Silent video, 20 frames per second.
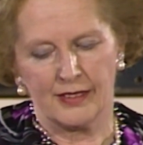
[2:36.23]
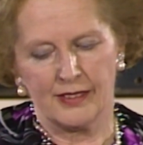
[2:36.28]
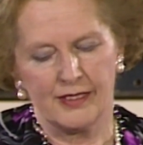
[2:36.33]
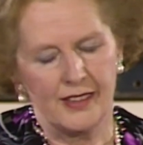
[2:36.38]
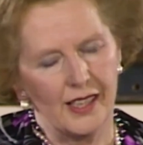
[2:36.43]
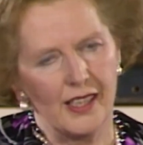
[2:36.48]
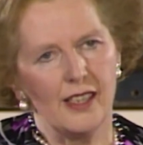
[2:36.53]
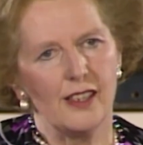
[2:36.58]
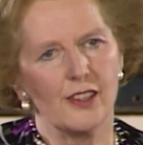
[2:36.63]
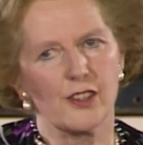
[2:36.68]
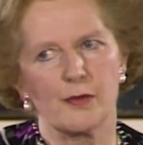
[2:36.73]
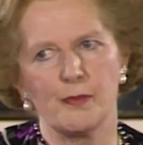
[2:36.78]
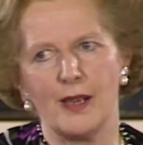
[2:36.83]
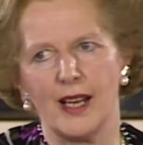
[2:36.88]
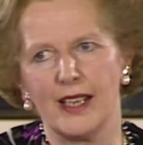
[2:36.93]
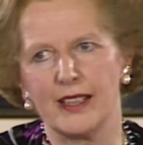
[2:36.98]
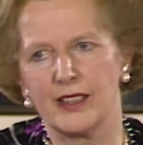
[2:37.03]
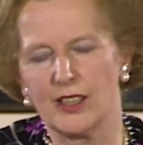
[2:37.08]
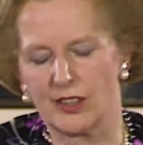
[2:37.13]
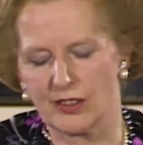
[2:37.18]
These
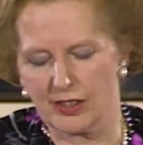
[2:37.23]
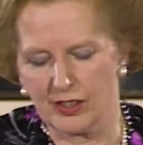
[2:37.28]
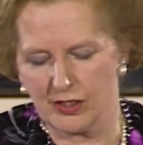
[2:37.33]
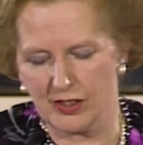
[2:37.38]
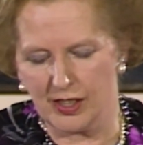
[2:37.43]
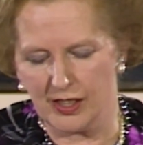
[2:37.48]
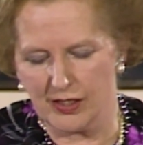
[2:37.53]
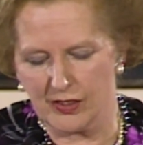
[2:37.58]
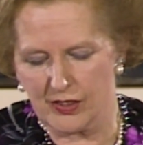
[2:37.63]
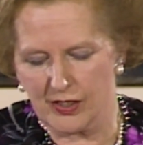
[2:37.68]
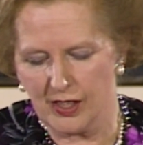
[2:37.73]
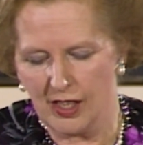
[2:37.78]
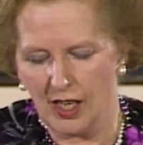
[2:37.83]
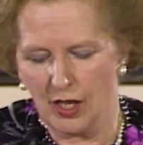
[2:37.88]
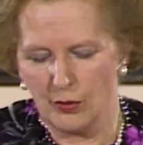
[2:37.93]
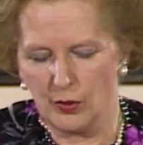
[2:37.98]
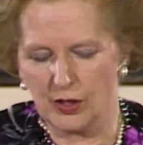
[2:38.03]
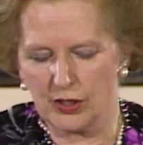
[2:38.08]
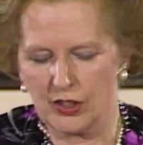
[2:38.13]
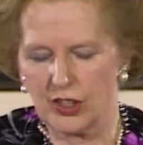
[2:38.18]
minorities
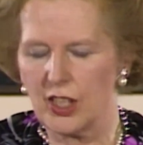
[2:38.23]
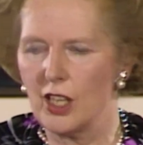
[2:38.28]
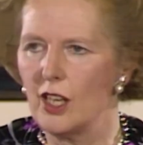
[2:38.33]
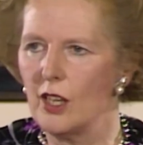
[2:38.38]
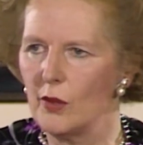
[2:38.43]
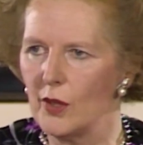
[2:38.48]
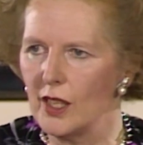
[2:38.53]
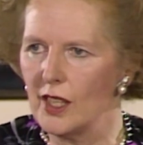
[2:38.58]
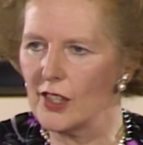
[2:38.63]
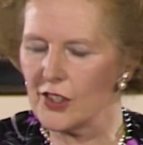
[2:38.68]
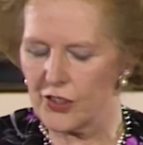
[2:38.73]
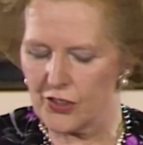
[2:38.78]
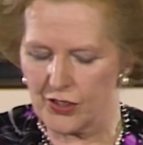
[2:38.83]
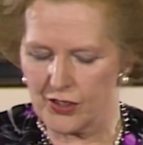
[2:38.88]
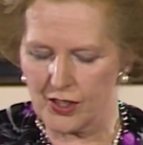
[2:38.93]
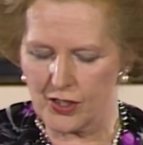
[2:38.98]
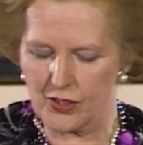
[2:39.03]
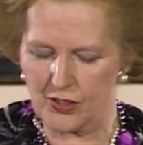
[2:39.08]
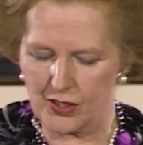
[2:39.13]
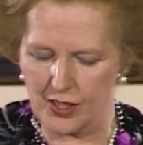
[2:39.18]
will coerce
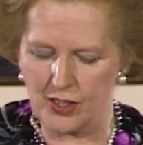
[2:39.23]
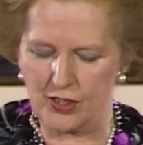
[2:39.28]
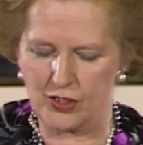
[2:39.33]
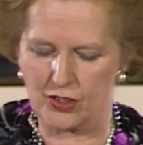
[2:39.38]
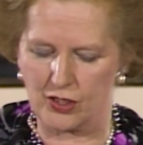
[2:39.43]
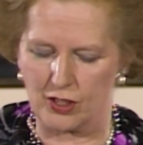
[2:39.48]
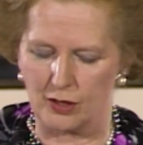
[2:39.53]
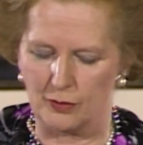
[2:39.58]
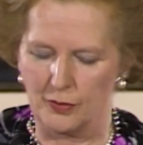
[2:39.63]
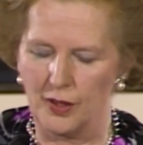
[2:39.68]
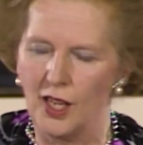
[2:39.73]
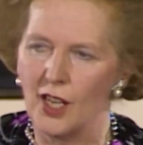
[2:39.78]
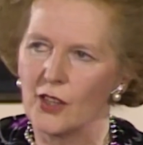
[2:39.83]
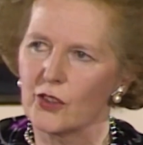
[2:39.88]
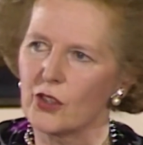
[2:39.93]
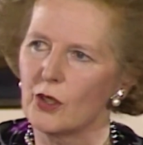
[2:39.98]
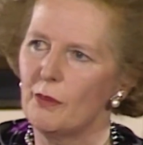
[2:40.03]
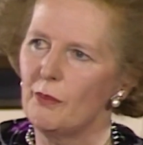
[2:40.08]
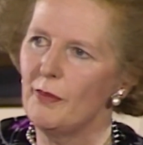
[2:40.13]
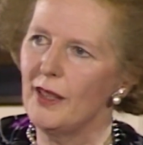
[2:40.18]
the system
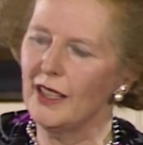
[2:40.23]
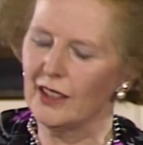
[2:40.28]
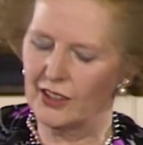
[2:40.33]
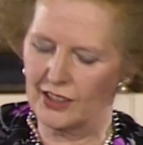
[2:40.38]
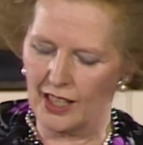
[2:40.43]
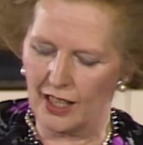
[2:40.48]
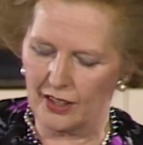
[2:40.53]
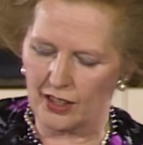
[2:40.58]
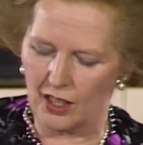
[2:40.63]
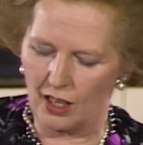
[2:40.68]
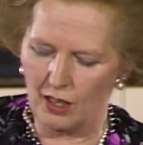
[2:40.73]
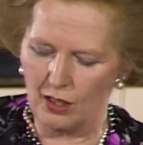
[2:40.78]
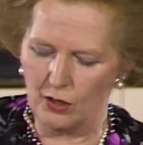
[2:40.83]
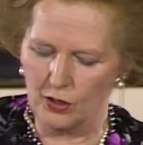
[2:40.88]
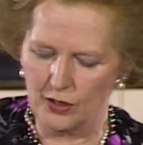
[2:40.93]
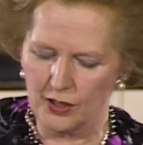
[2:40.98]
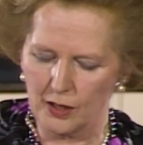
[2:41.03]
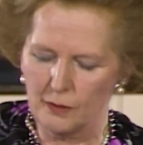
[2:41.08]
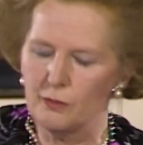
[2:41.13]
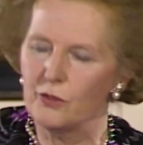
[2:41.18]
to meet their
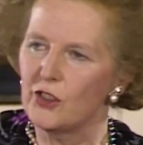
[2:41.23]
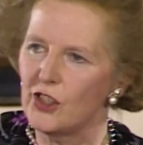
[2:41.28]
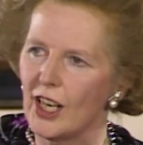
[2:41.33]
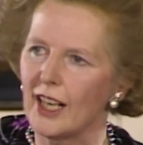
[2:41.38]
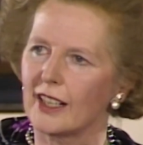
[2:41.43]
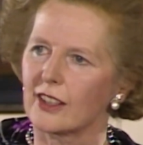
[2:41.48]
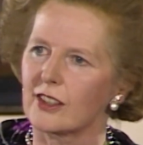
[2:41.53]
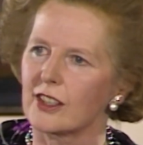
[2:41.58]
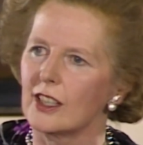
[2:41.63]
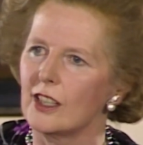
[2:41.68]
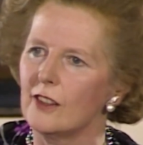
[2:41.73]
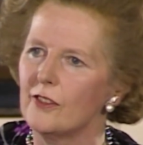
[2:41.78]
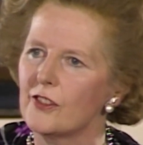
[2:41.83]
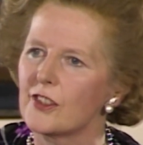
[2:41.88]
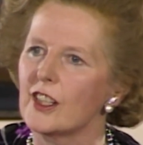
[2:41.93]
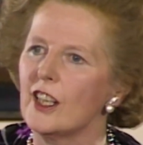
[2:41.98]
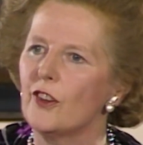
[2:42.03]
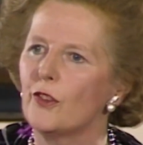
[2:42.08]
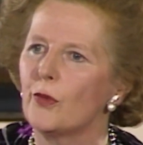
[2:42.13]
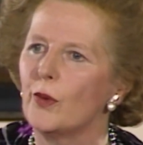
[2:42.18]
own
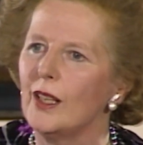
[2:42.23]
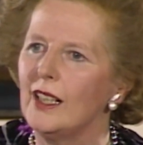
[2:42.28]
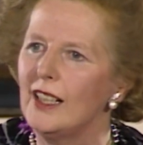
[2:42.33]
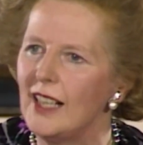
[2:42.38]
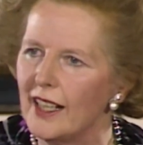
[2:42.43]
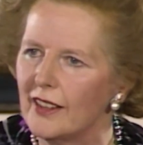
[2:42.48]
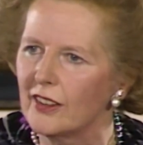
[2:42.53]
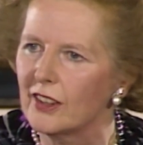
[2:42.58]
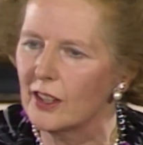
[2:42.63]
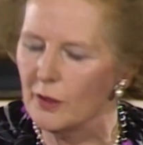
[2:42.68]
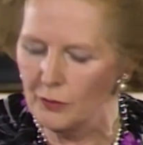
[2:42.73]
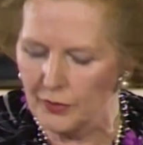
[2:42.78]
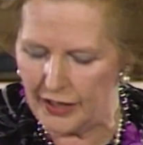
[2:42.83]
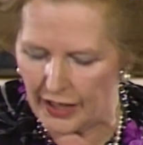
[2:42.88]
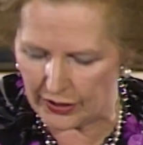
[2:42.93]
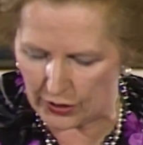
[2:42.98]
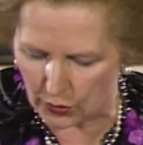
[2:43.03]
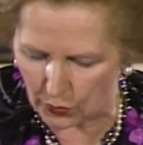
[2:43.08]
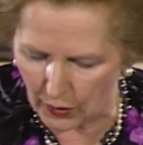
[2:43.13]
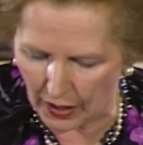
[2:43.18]
objectives if we let them
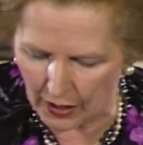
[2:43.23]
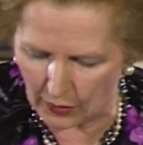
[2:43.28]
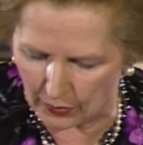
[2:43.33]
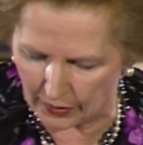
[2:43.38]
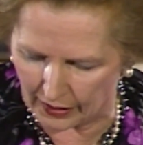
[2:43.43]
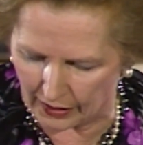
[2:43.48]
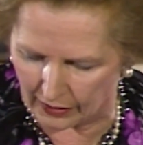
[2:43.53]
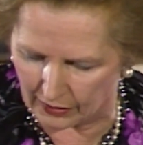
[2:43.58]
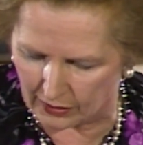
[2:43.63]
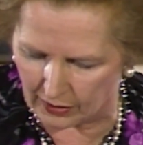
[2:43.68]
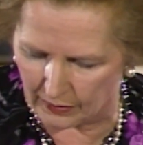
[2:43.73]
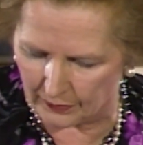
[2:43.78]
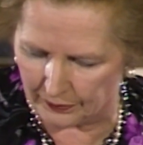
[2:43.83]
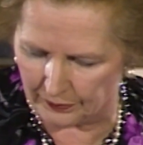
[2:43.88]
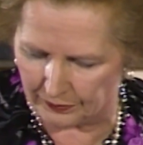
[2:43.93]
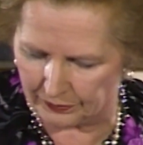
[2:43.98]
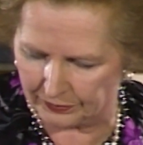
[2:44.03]
get away with it.